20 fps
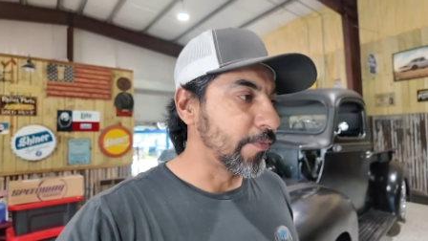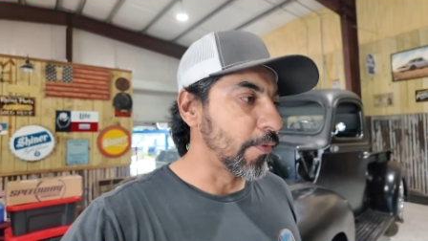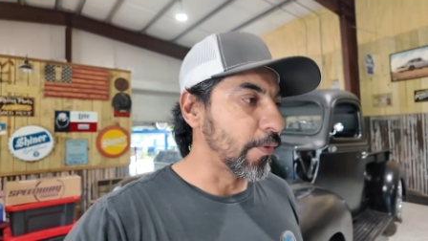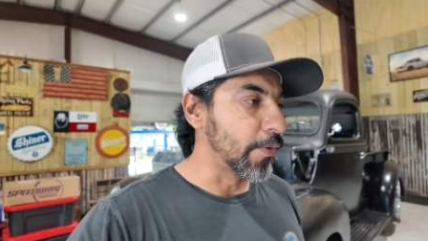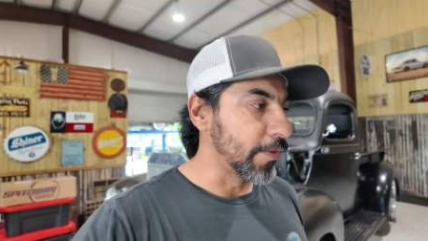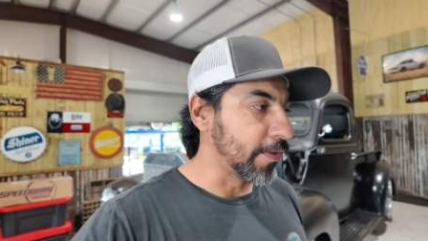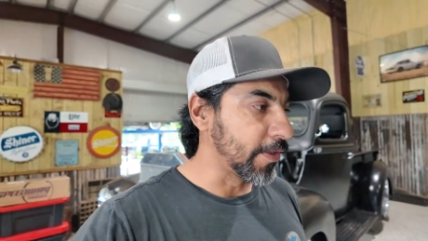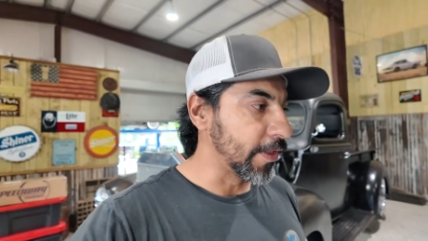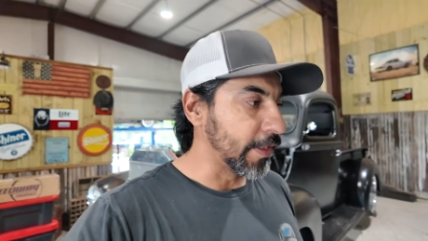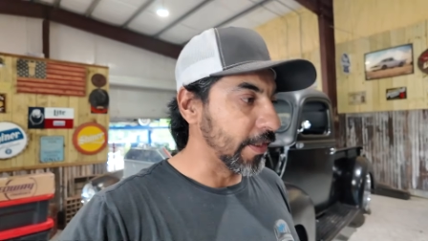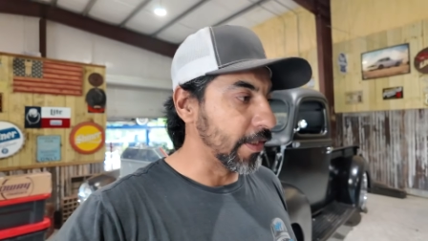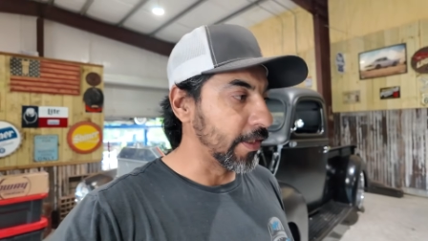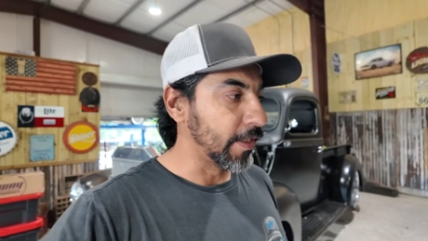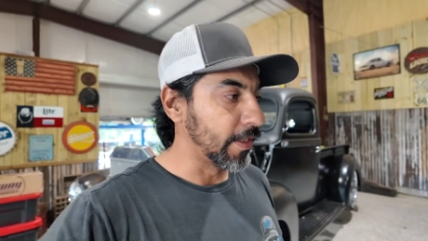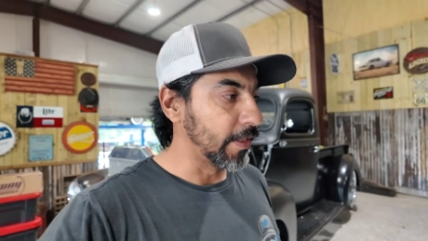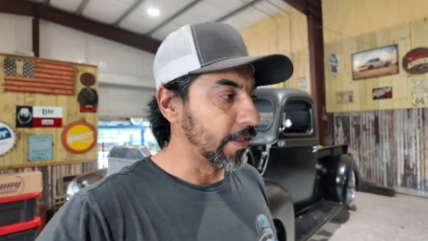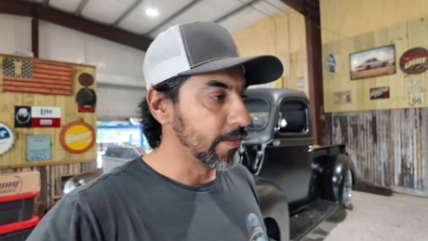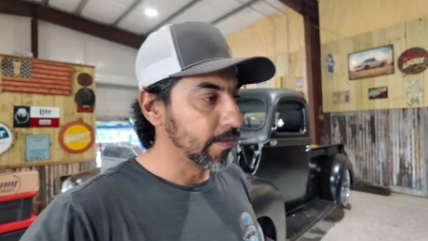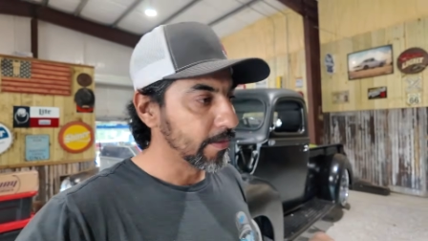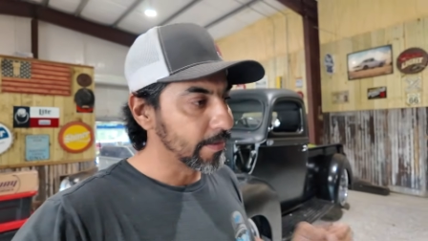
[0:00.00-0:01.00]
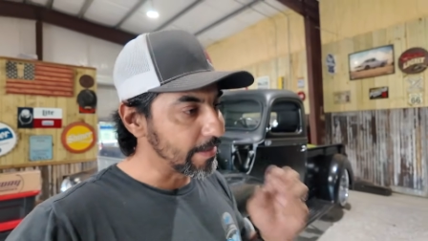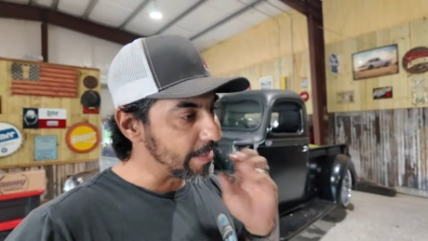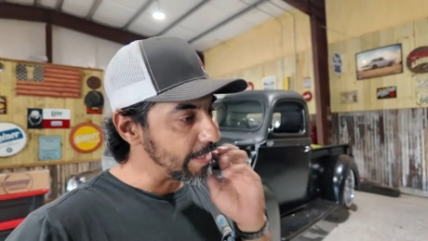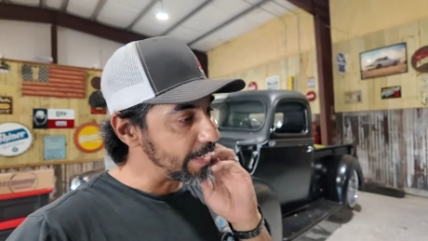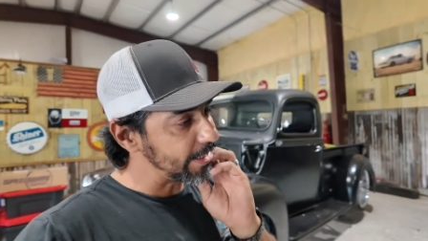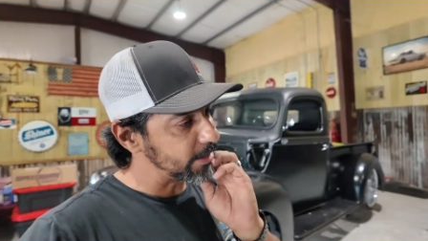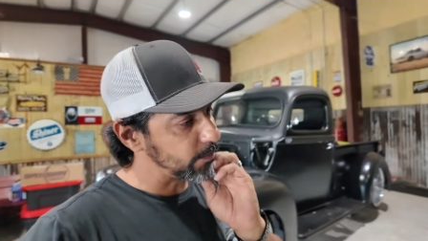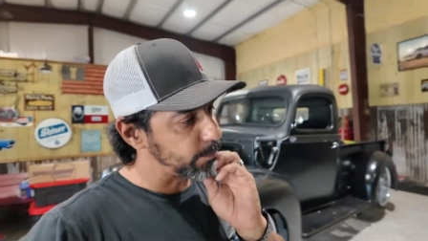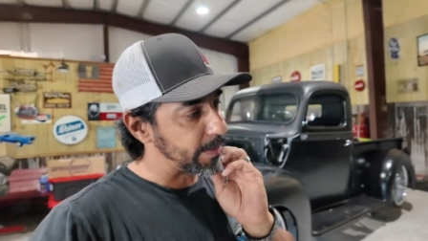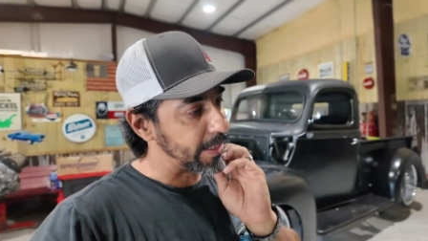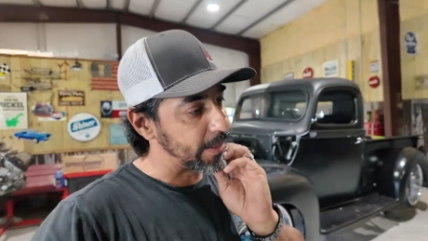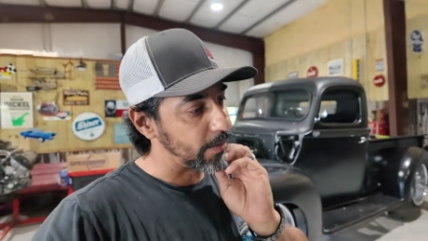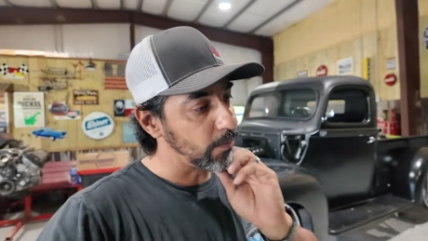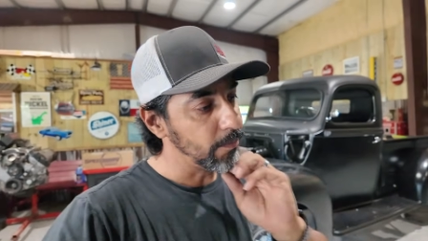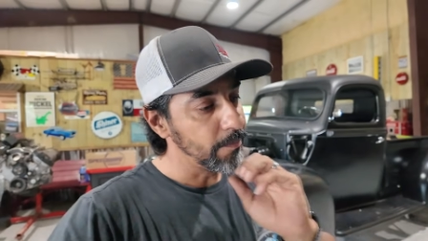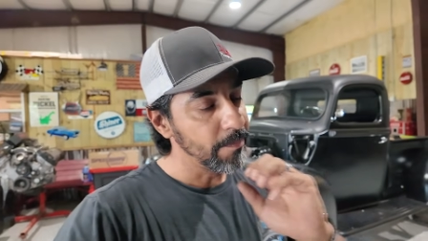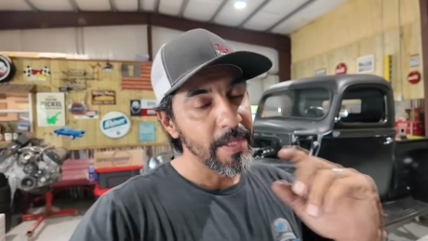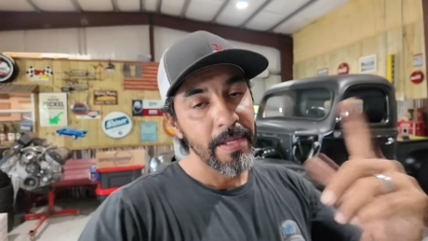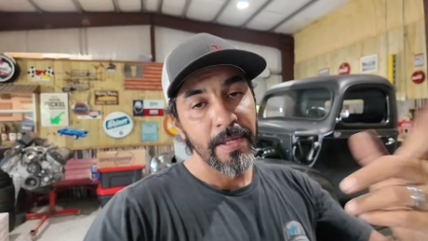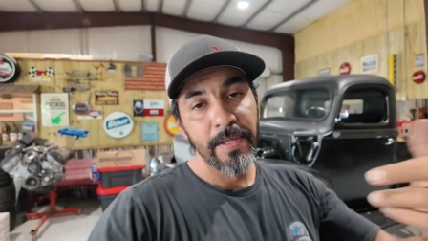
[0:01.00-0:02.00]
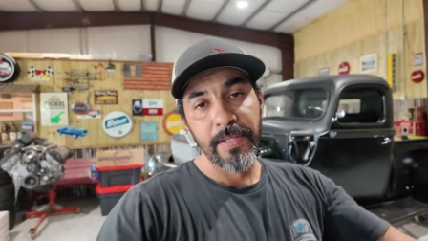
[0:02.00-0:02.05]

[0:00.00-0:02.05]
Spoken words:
for the gas pedal.